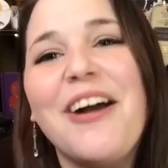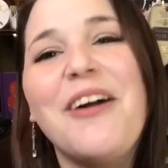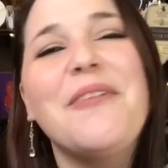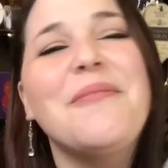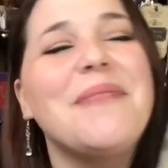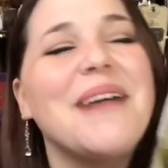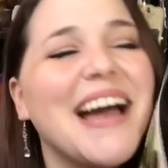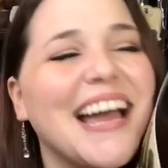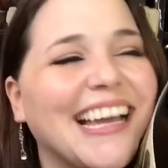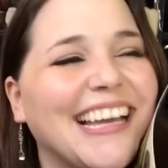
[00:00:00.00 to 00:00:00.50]
Oh
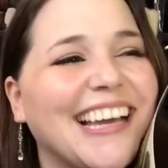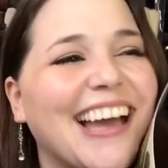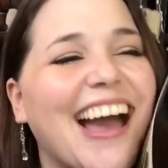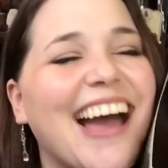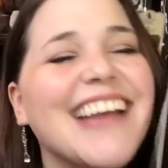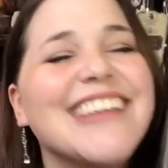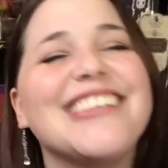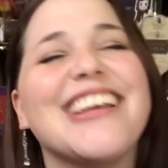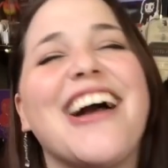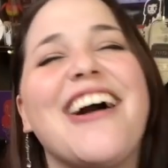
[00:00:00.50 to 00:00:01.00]
my
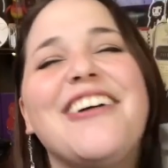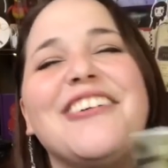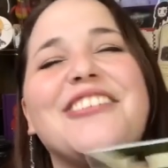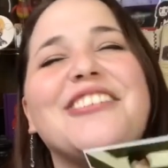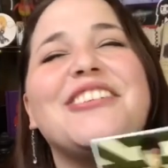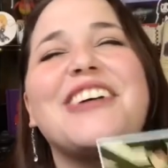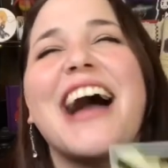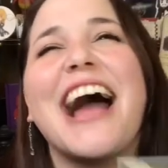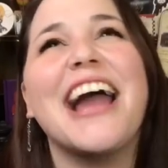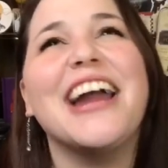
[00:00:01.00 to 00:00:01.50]
gosh,
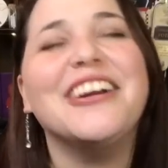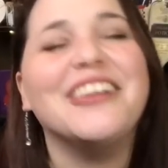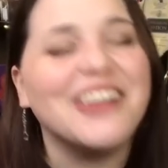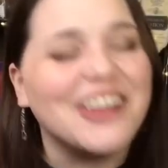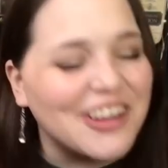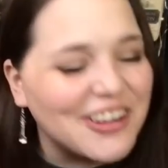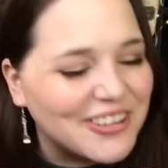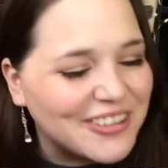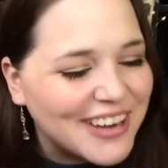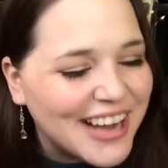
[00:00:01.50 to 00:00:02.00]
Uncle
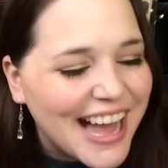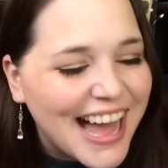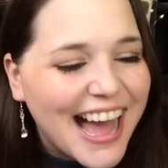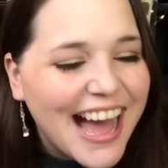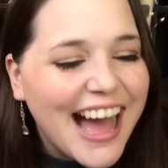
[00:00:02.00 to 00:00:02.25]
Iroh.